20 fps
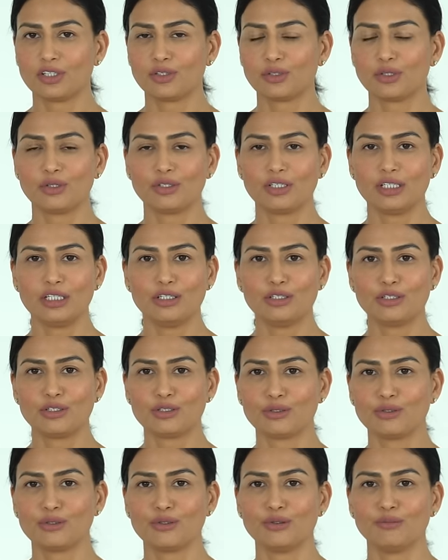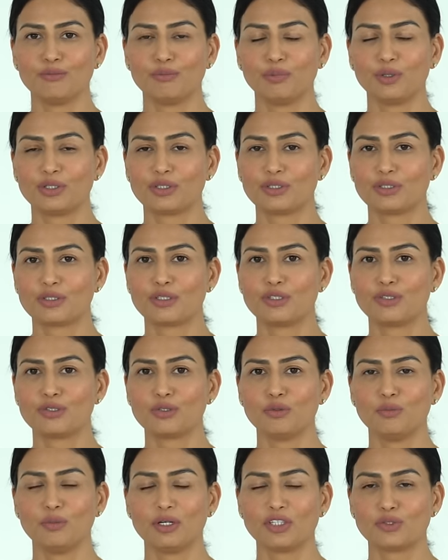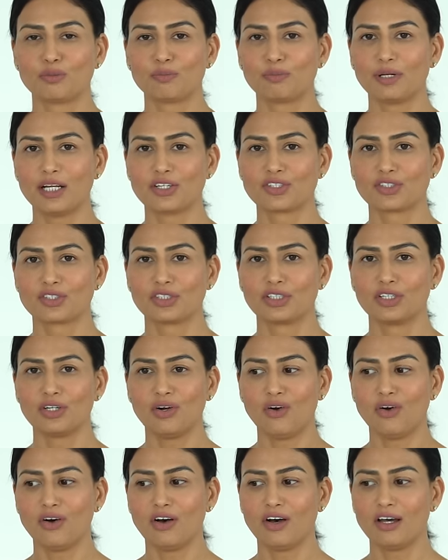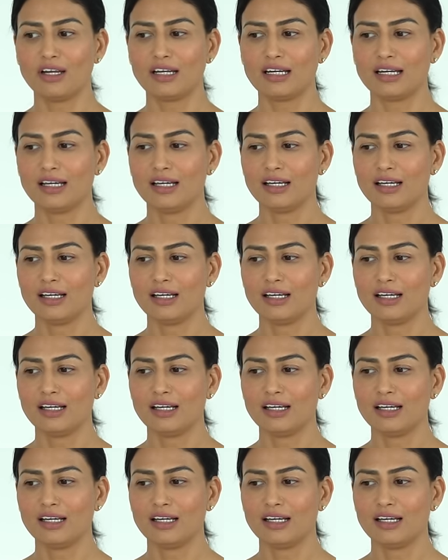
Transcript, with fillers: You don't need to put too much pressure on,